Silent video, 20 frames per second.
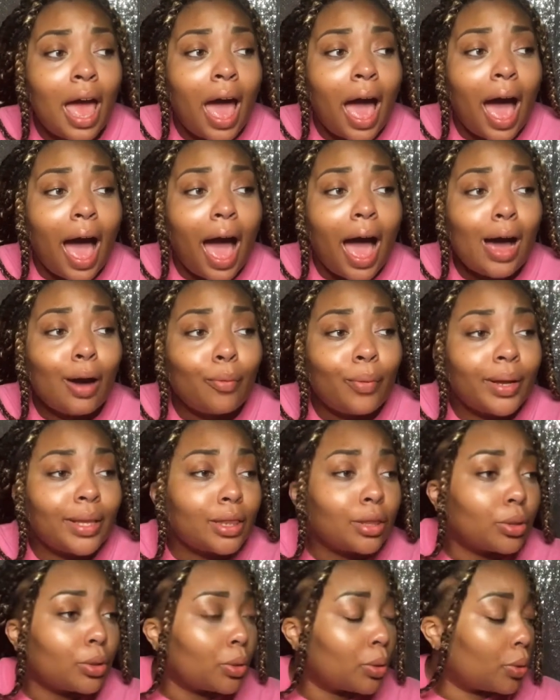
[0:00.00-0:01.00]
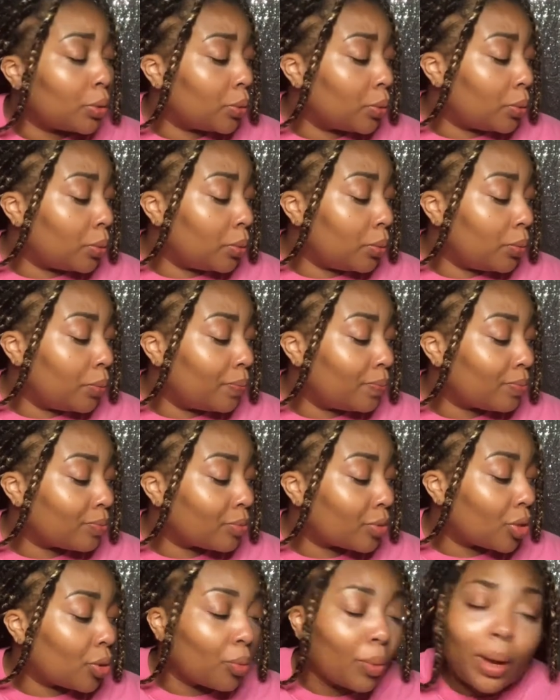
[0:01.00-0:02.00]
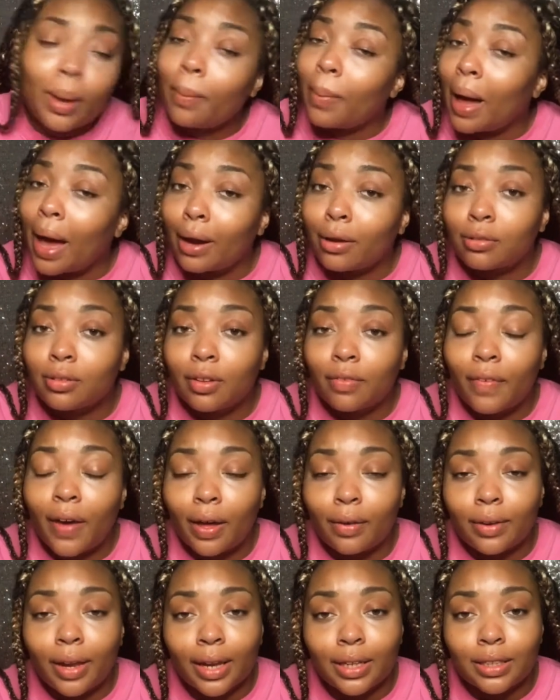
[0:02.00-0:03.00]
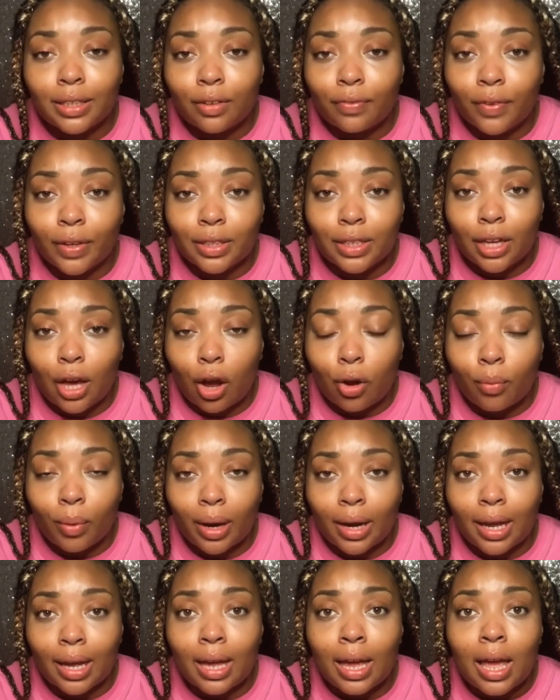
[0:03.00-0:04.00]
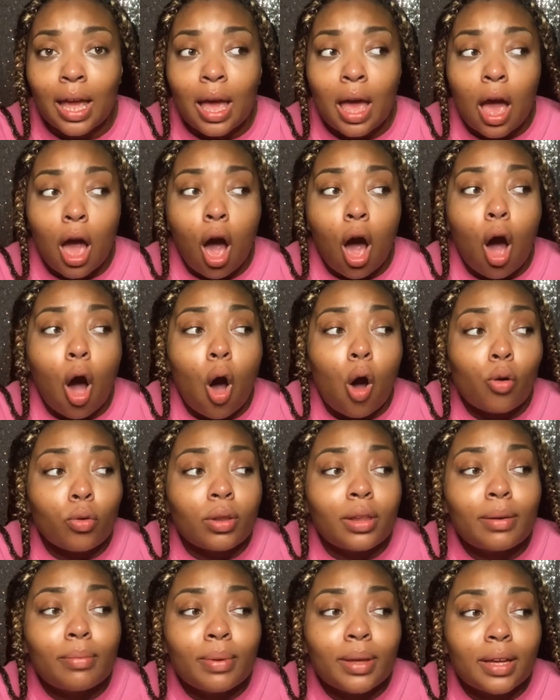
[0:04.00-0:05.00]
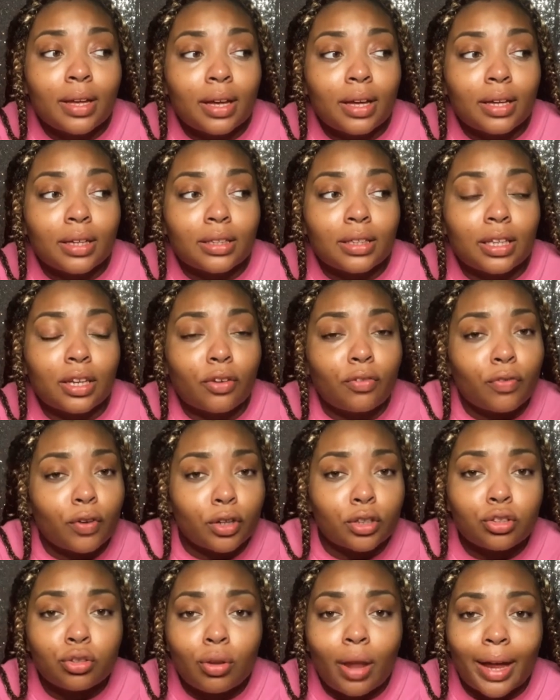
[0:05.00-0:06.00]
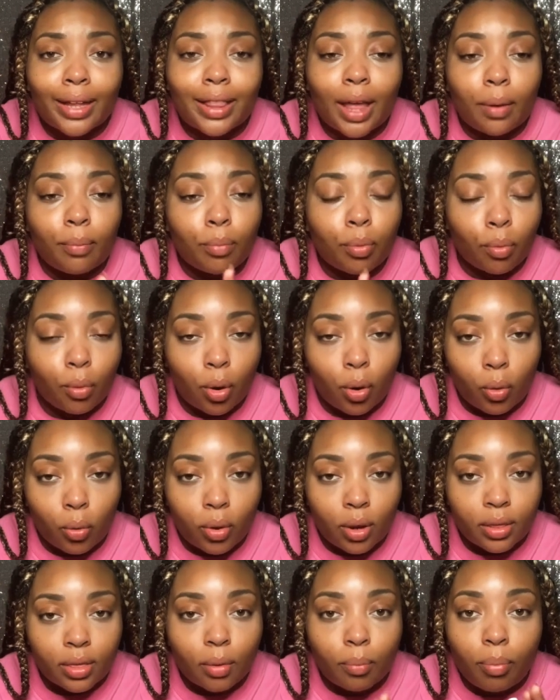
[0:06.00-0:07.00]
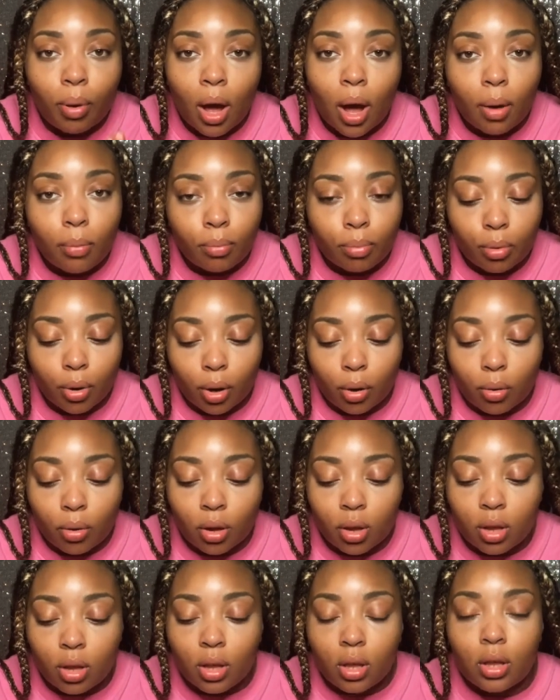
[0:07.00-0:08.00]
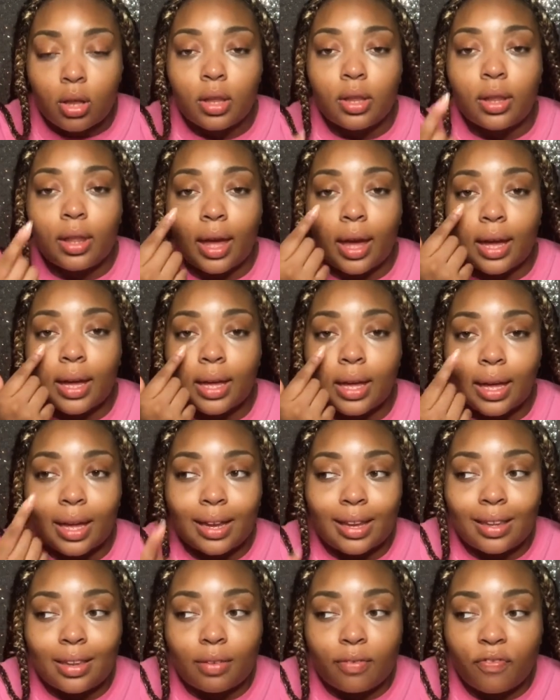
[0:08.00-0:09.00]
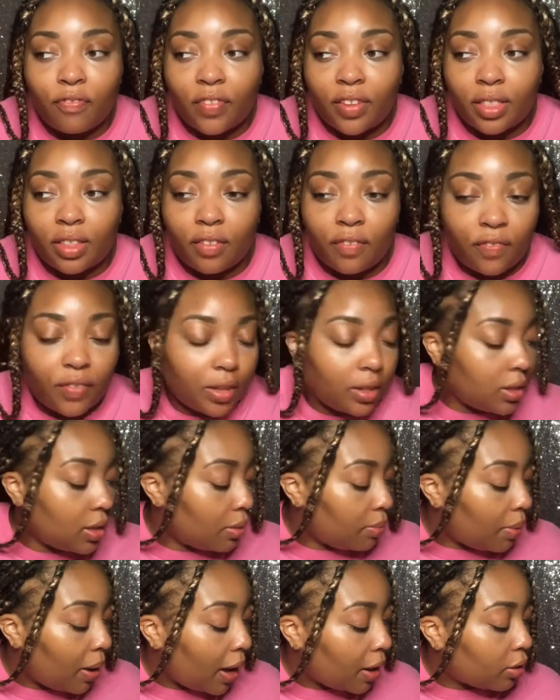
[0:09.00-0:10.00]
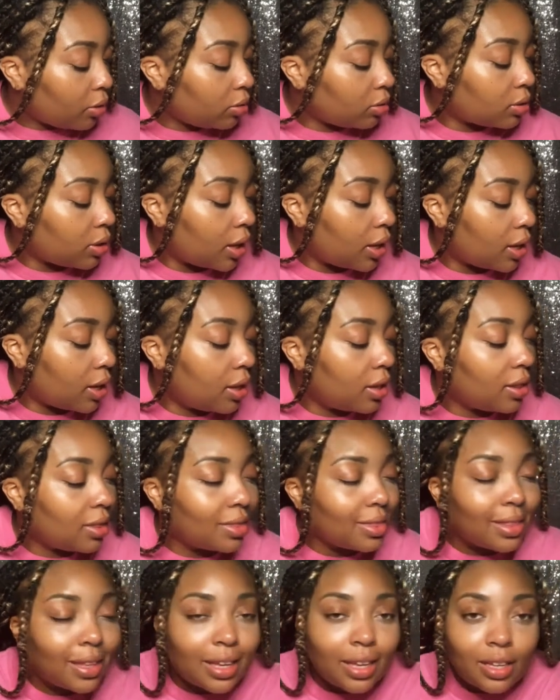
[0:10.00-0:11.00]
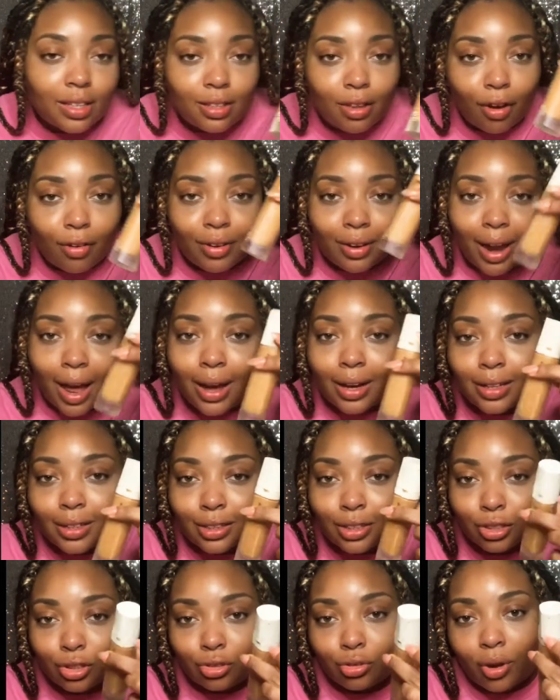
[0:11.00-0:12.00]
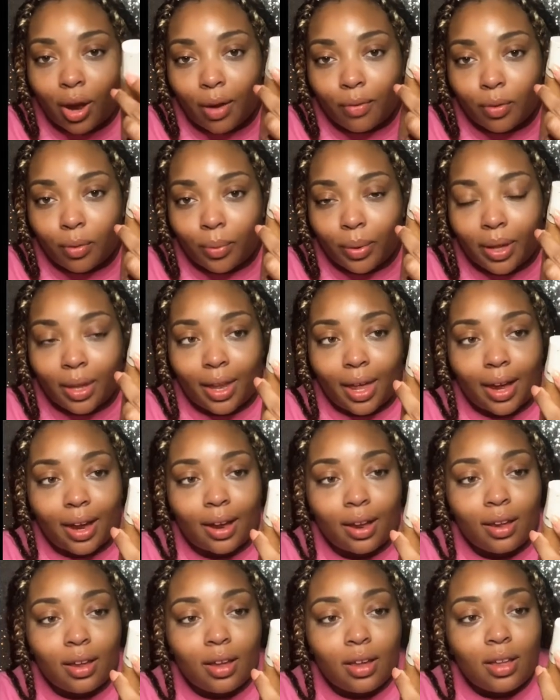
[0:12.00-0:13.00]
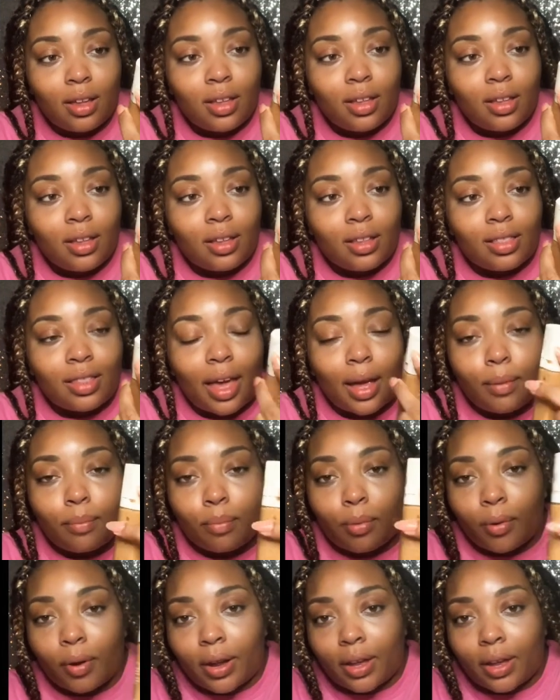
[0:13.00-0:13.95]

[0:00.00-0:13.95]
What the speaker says: I went through 3 bottles of foundation of Fenty already, only because in the first 2, like, they broke. The pump broke. Like, the Fenty bottles, like, these are not good to travel with. Like, they break.